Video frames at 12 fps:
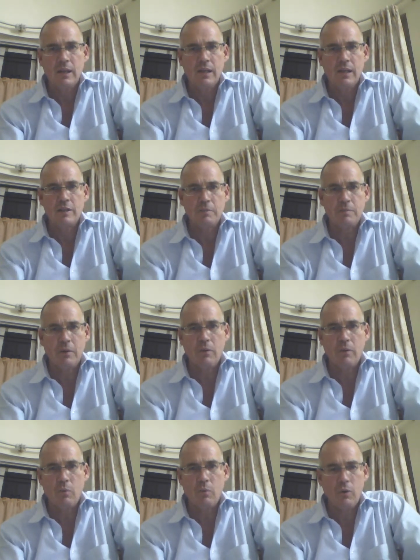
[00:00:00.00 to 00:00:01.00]
this
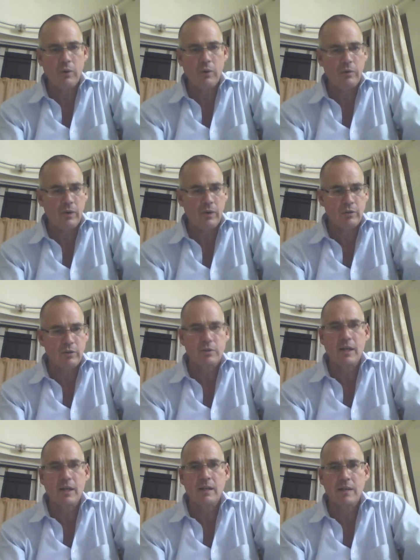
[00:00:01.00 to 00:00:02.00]
part of the world who
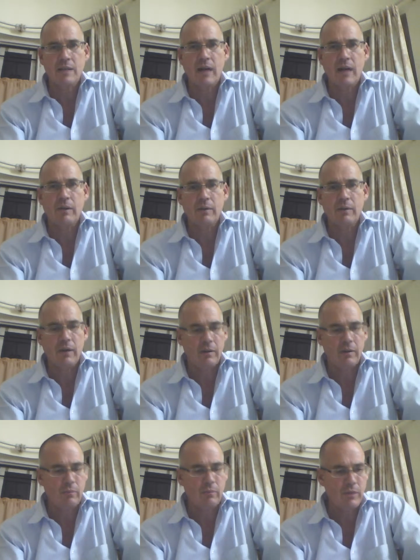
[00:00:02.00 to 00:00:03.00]
understands how
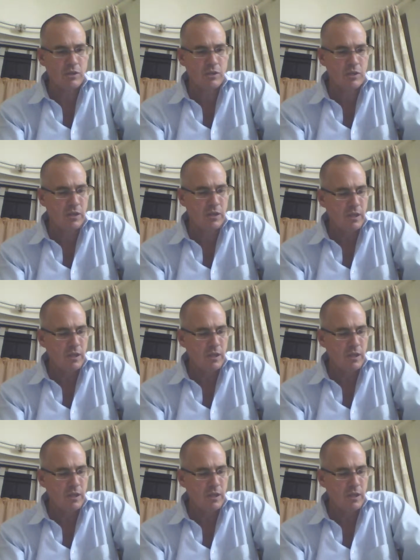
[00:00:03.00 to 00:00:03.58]
to reach